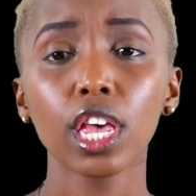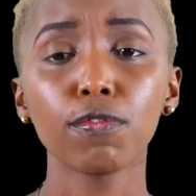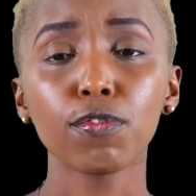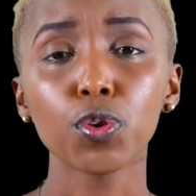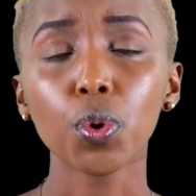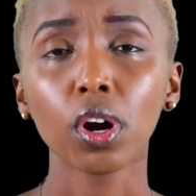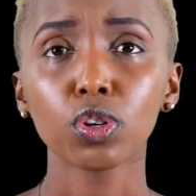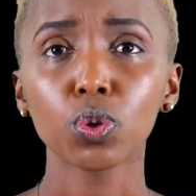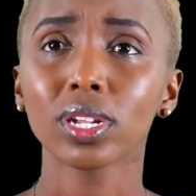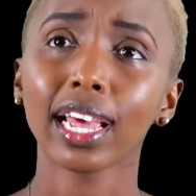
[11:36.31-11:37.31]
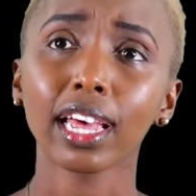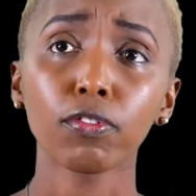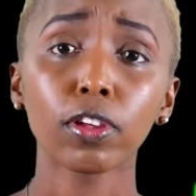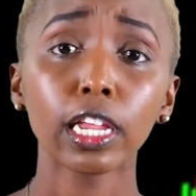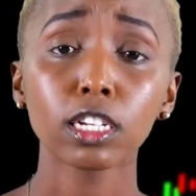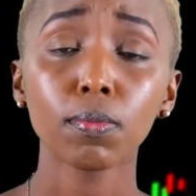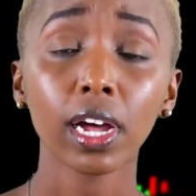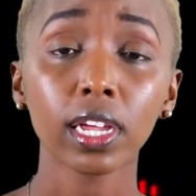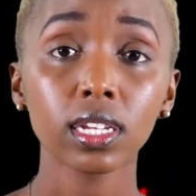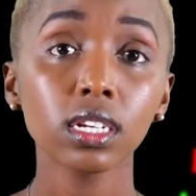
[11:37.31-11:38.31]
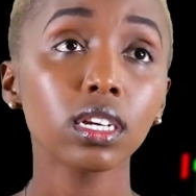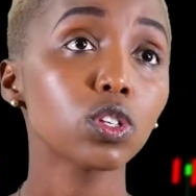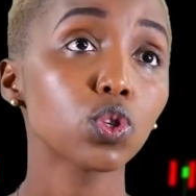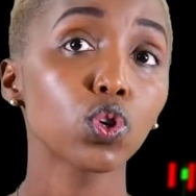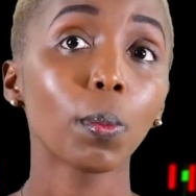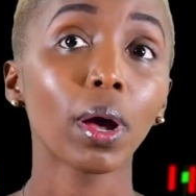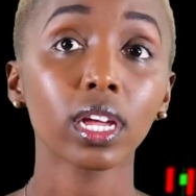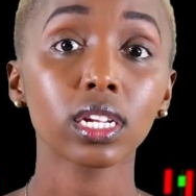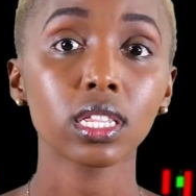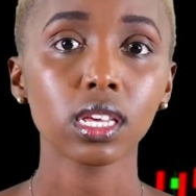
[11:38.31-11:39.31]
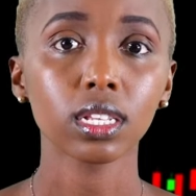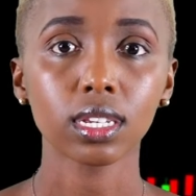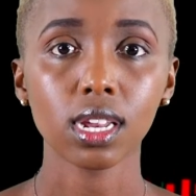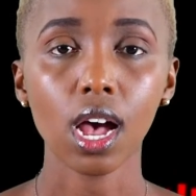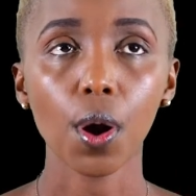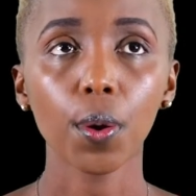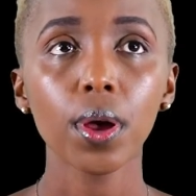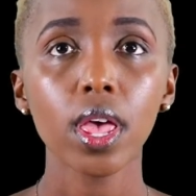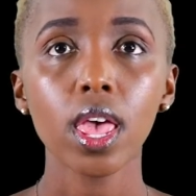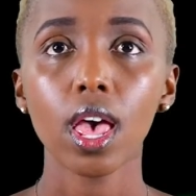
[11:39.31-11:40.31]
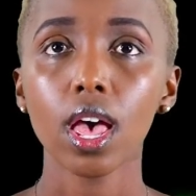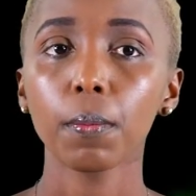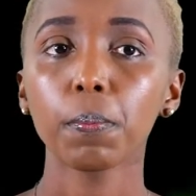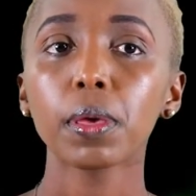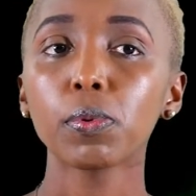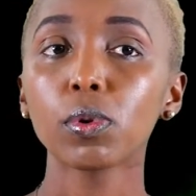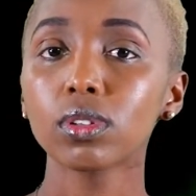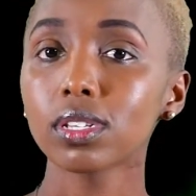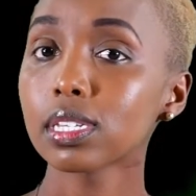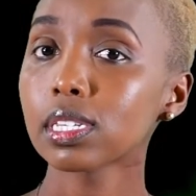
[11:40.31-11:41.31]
if you are doing like affiliate marketing, so you market things now and people